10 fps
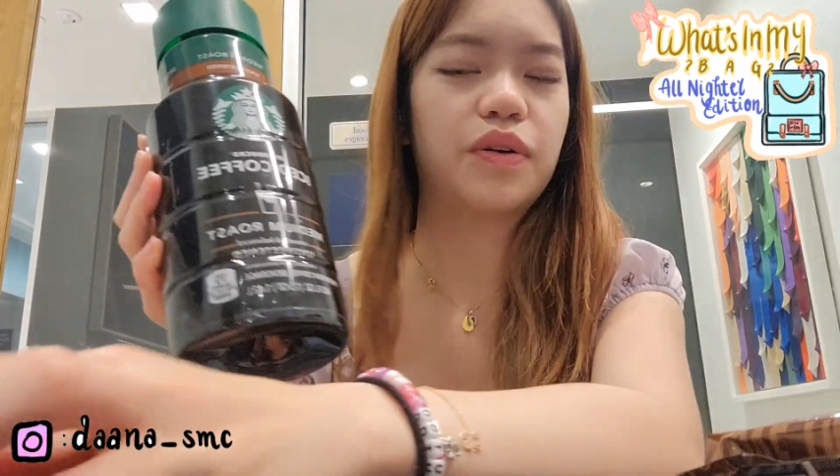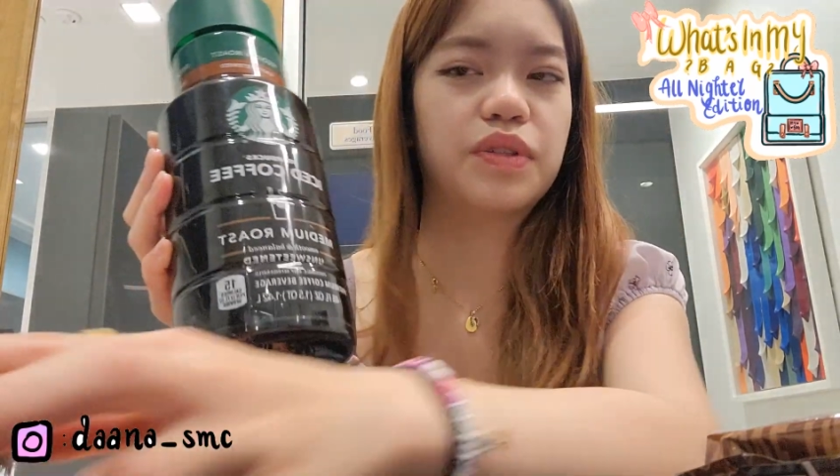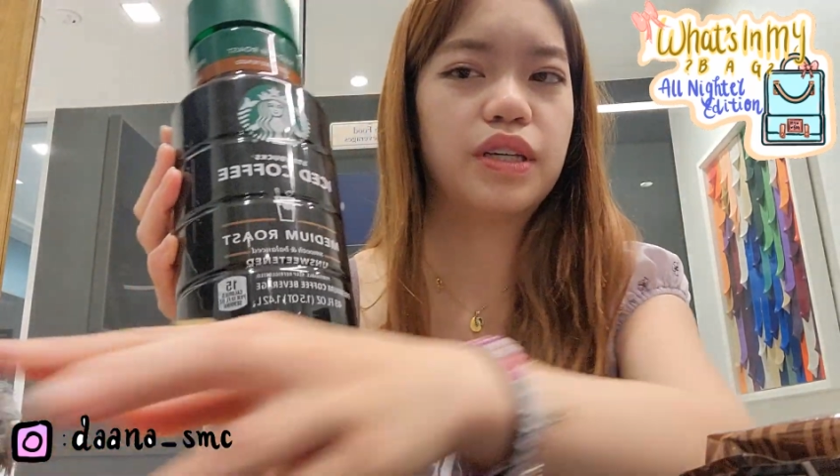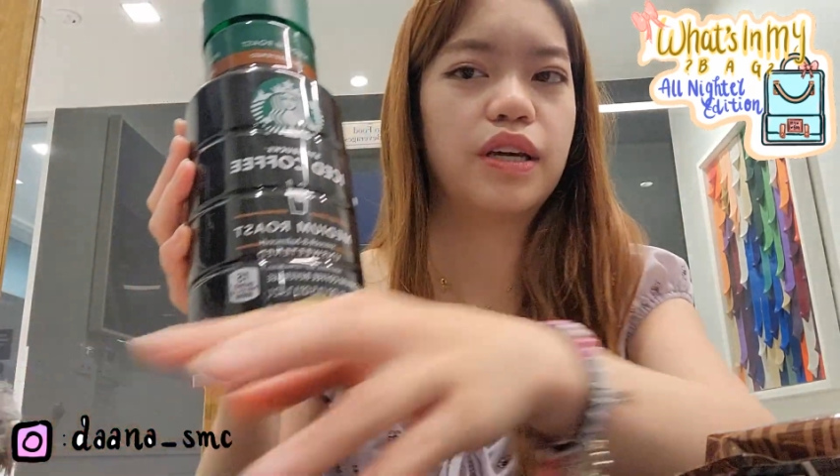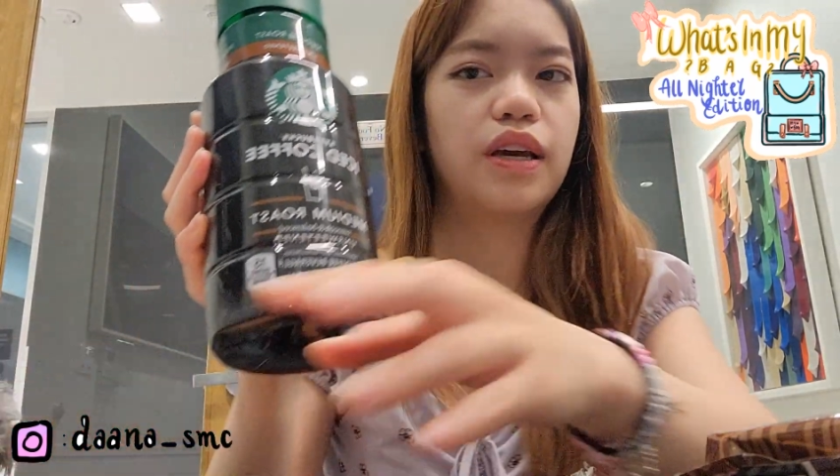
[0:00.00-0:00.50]
the
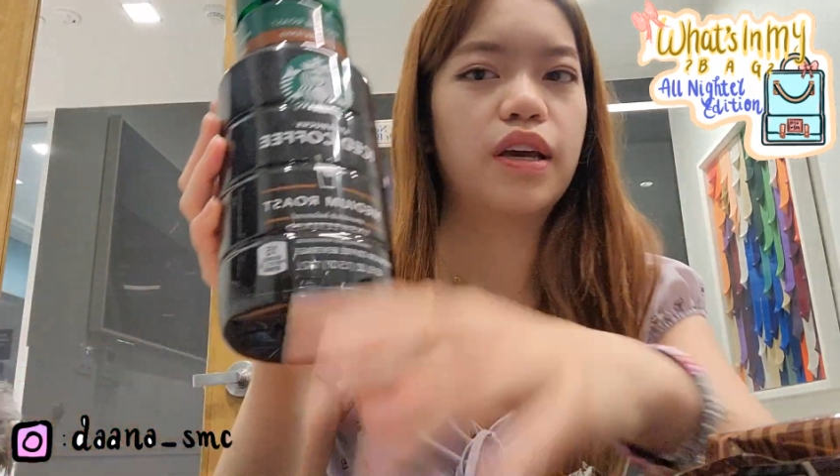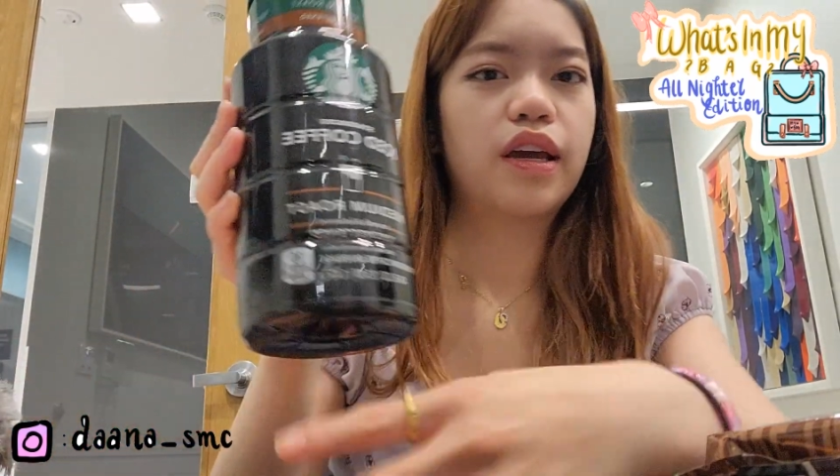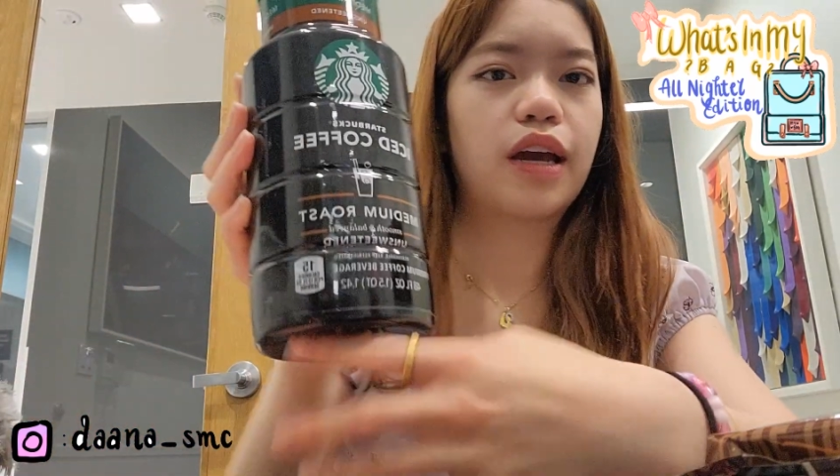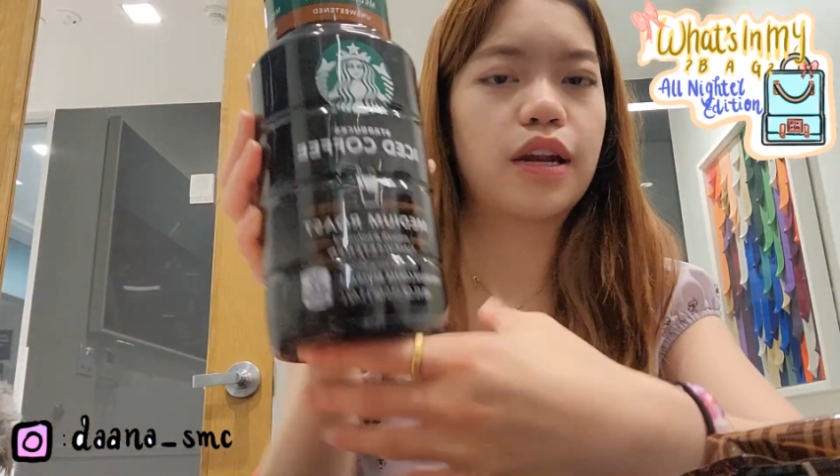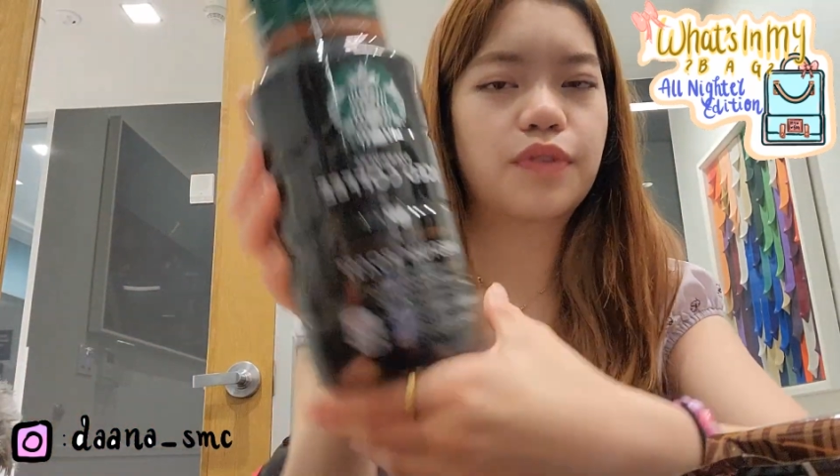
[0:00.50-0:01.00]
only
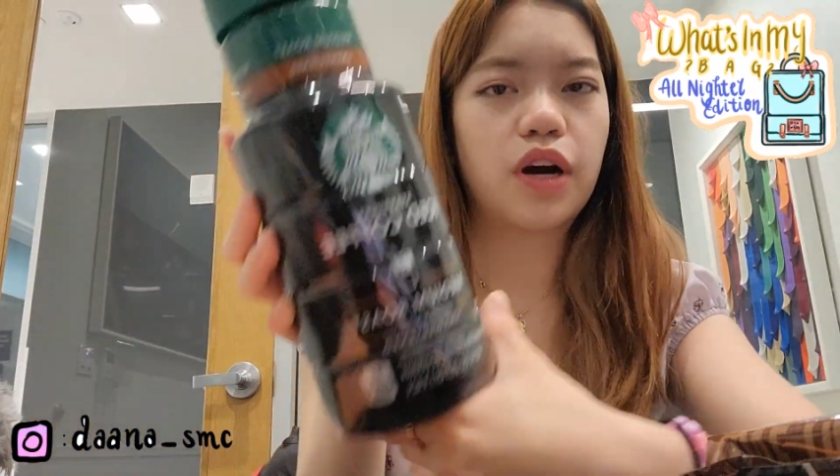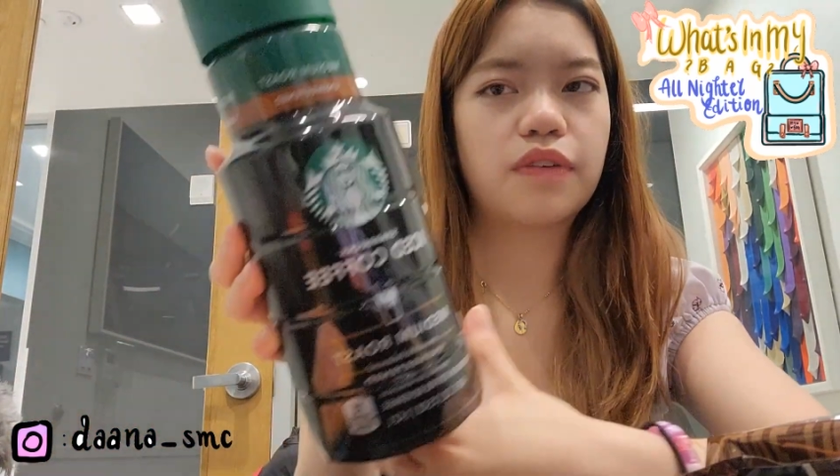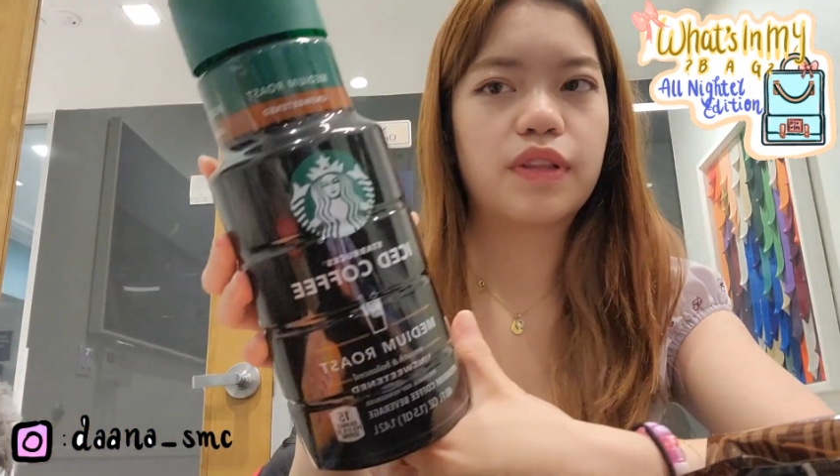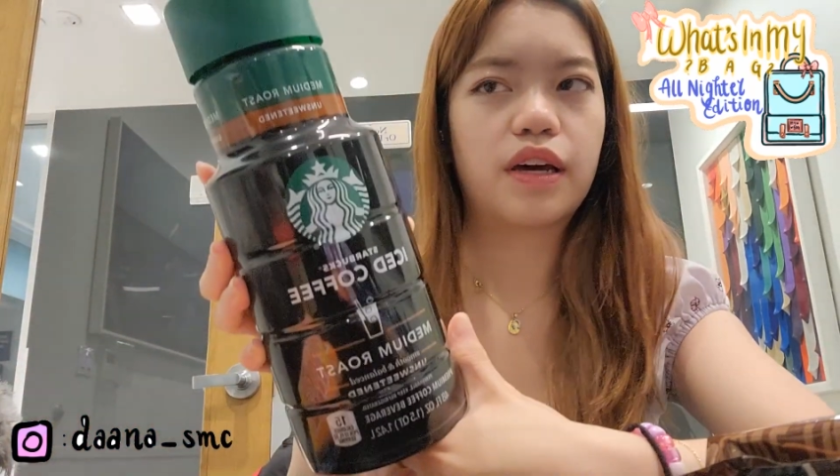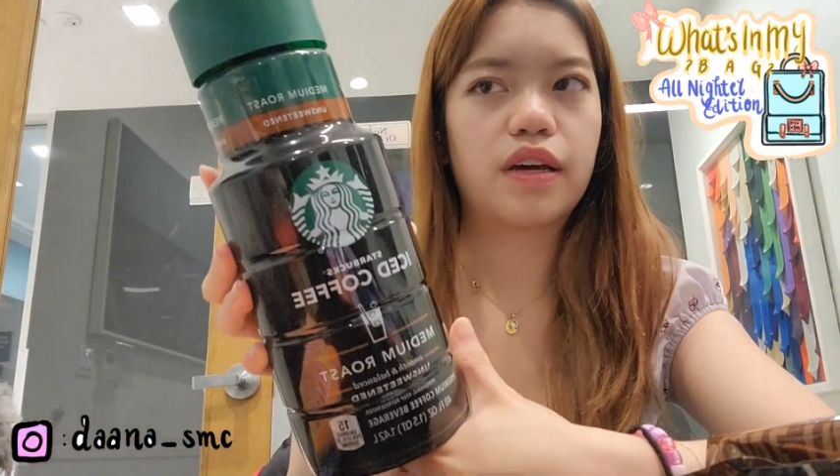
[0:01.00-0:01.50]
kind of
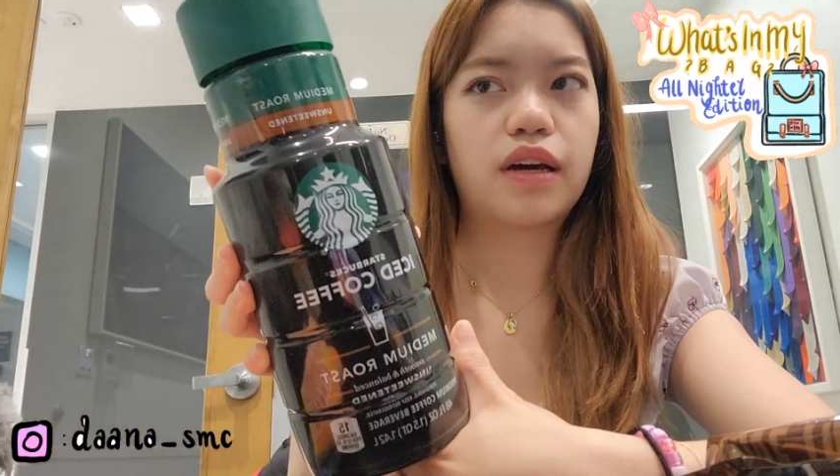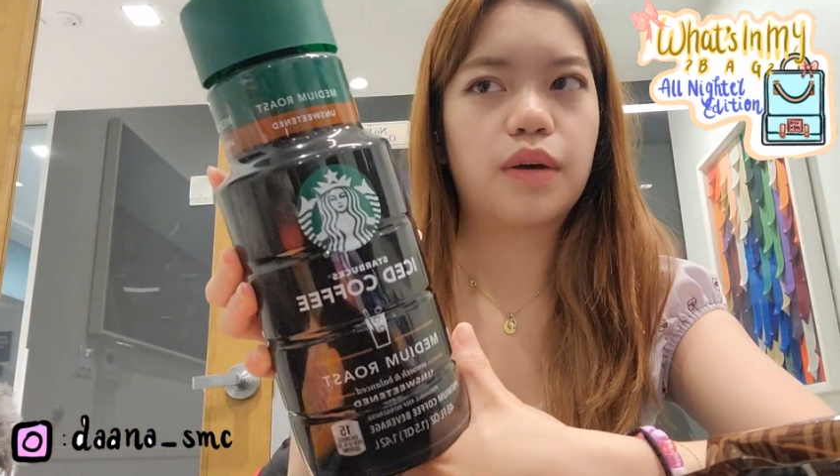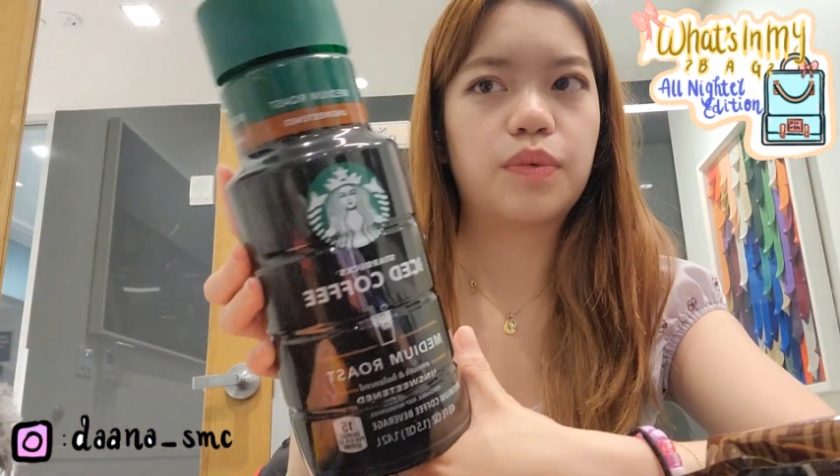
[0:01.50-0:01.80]
coffee that